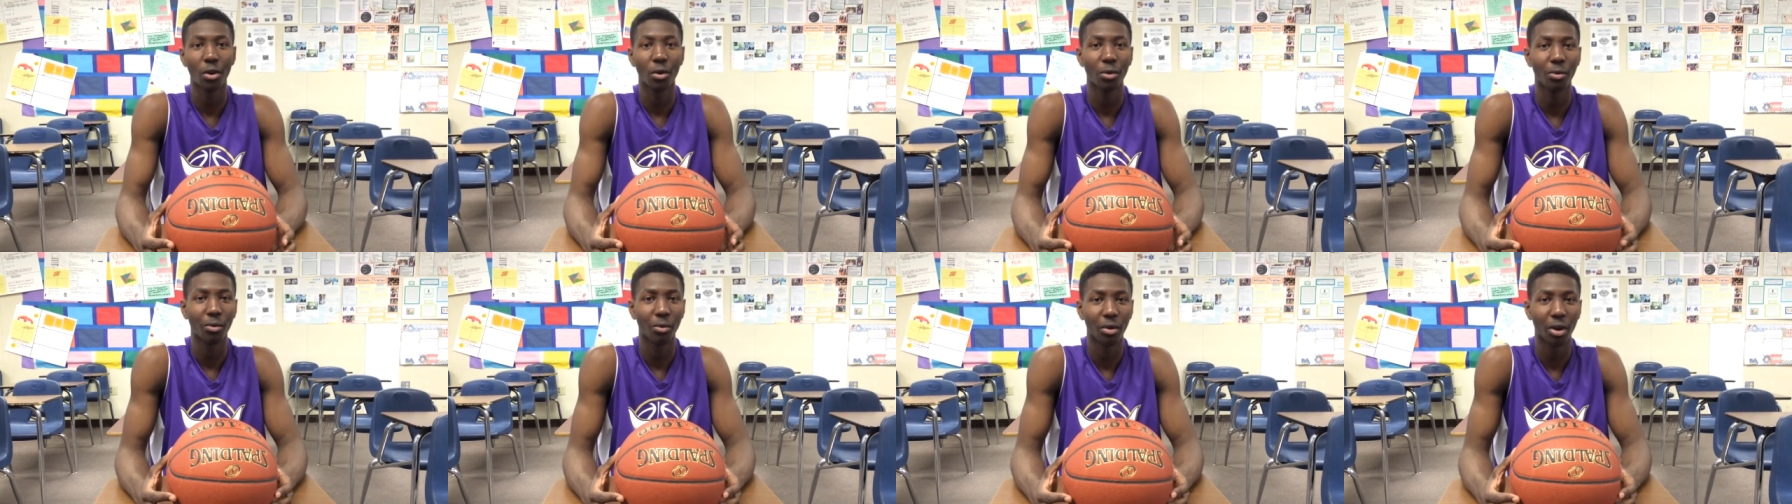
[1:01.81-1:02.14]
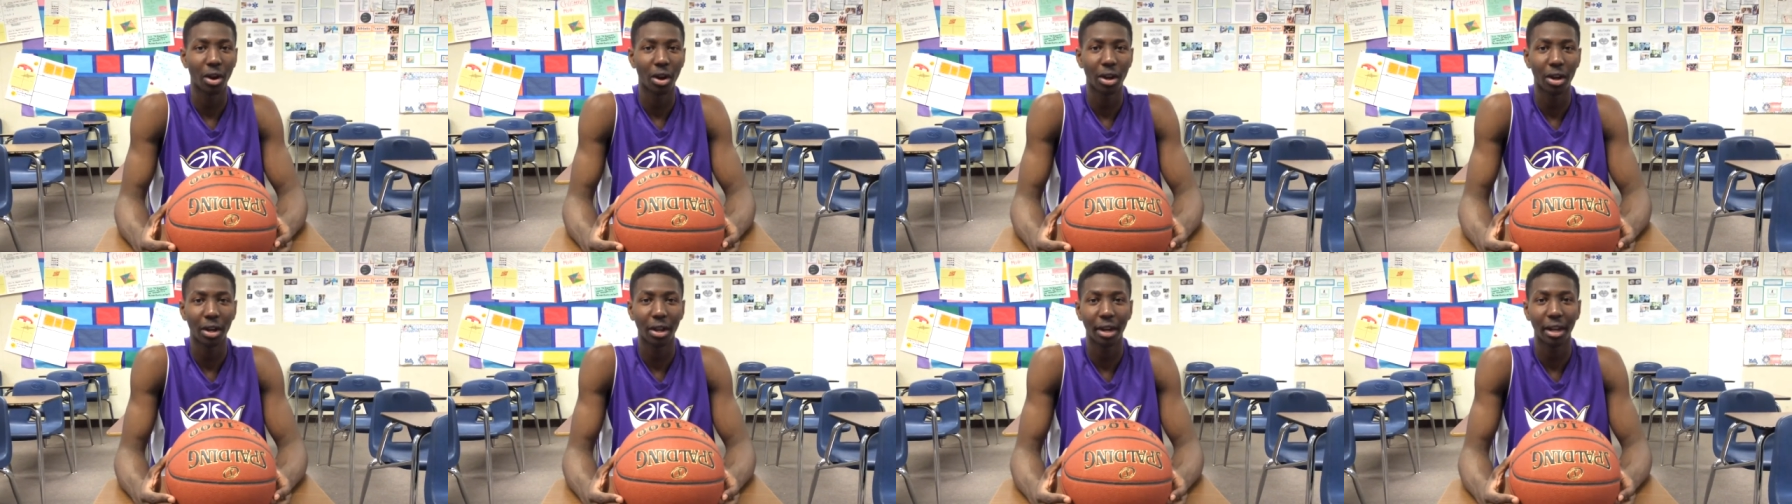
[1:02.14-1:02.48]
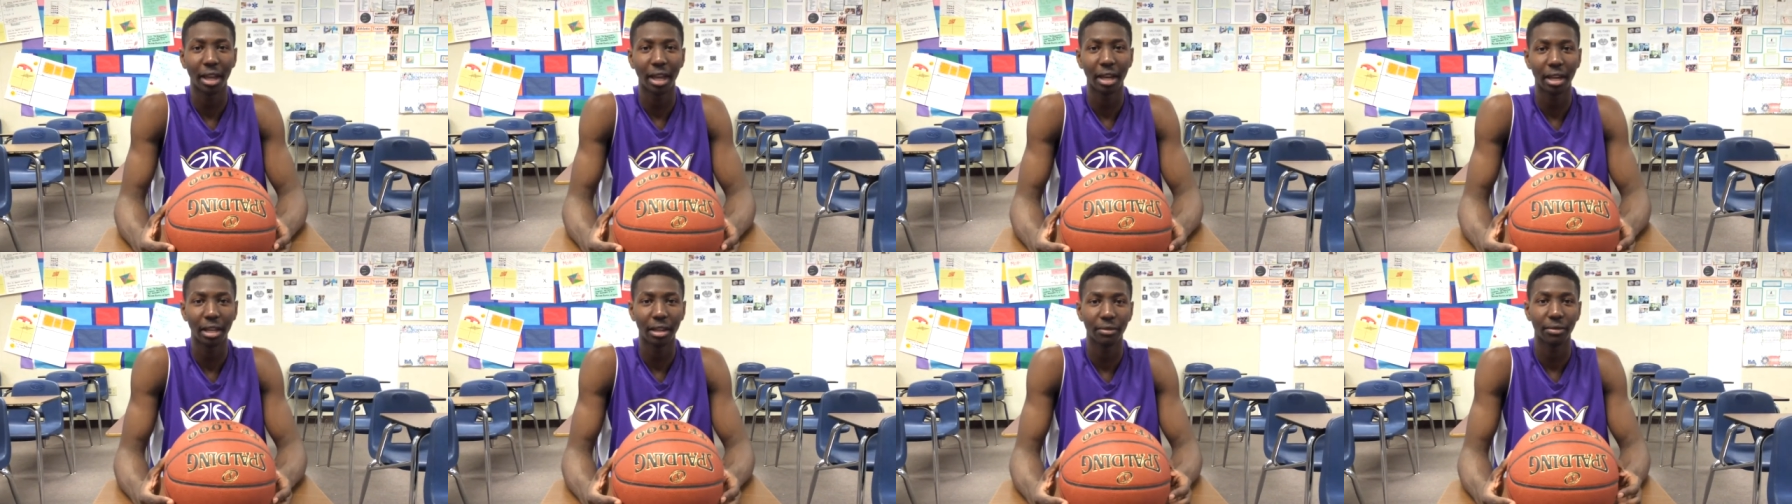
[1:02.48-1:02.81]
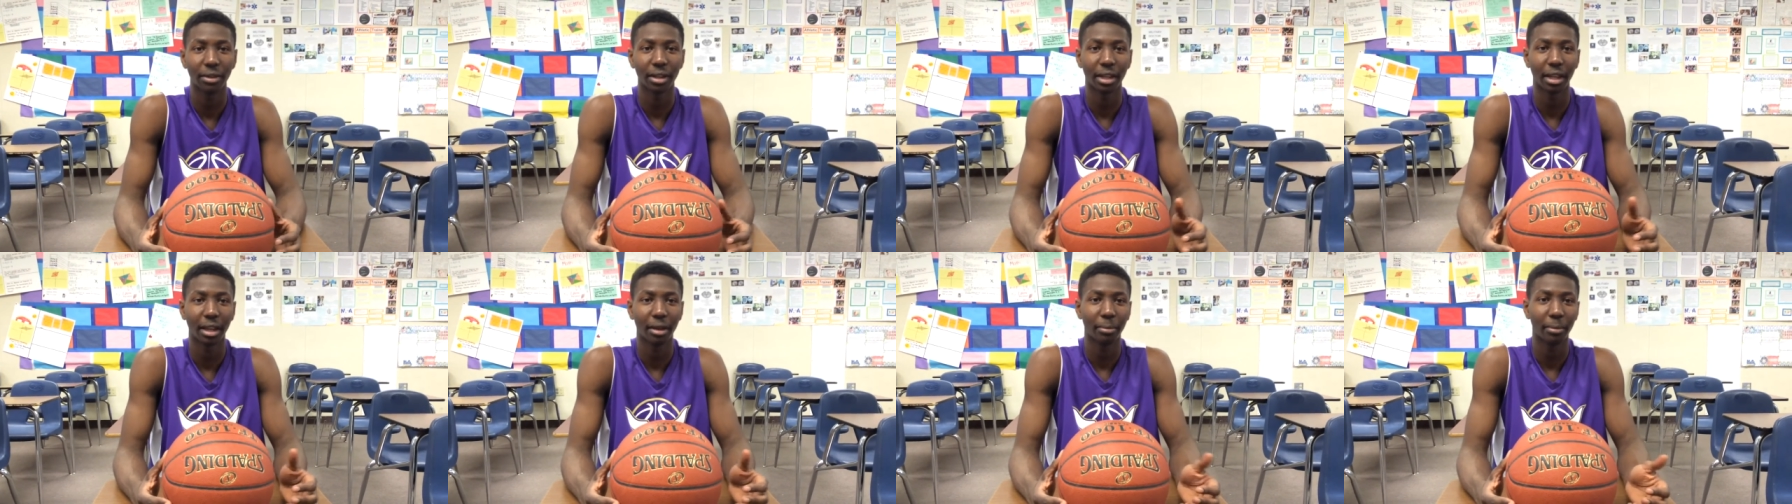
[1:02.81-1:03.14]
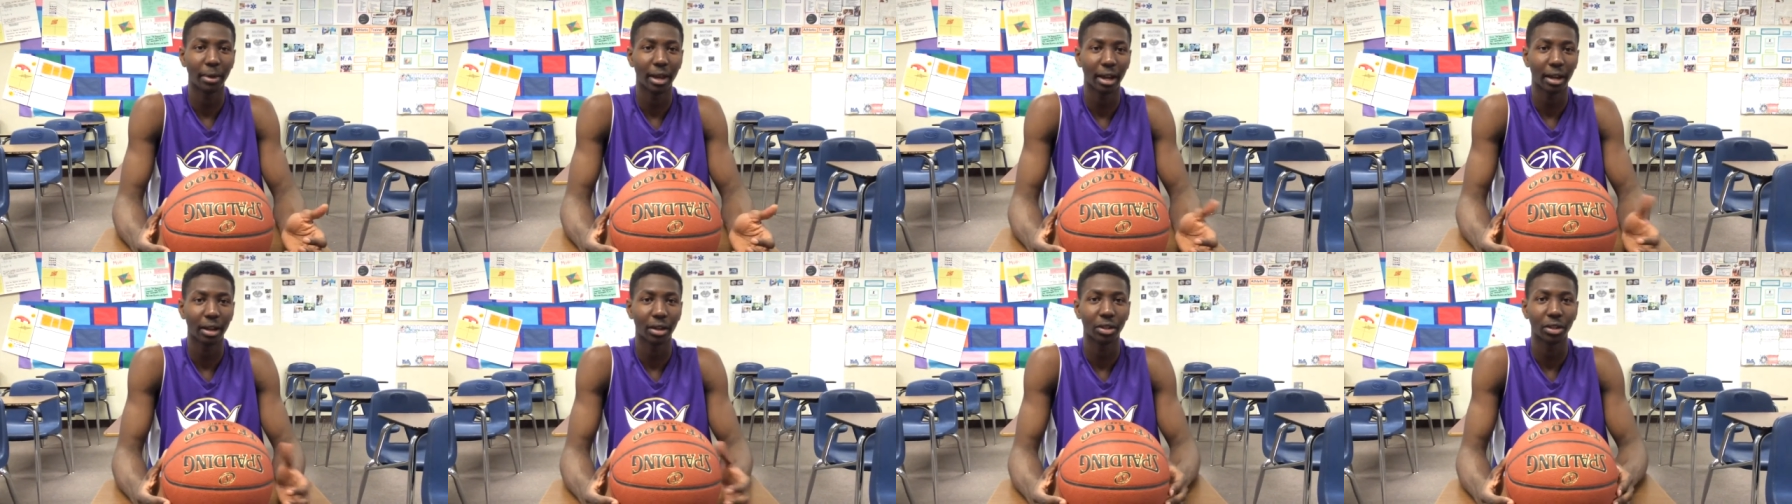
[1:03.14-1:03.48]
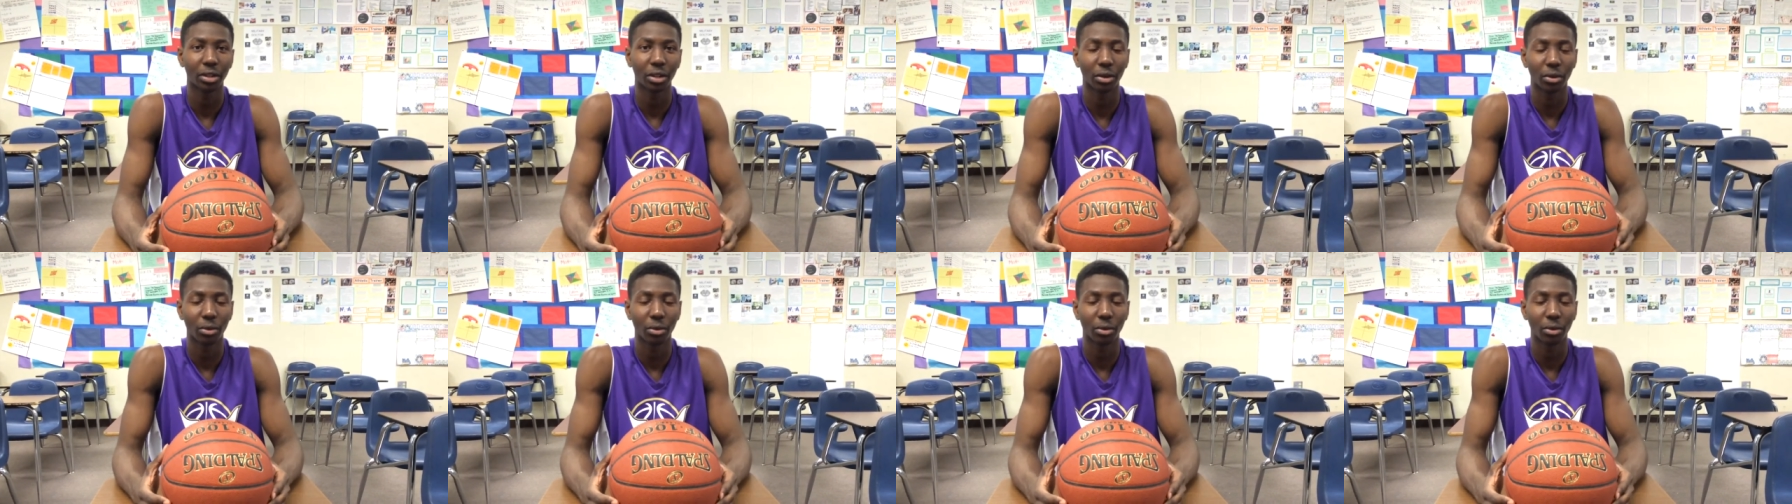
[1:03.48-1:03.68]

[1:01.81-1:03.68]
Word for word: run, and even get back on the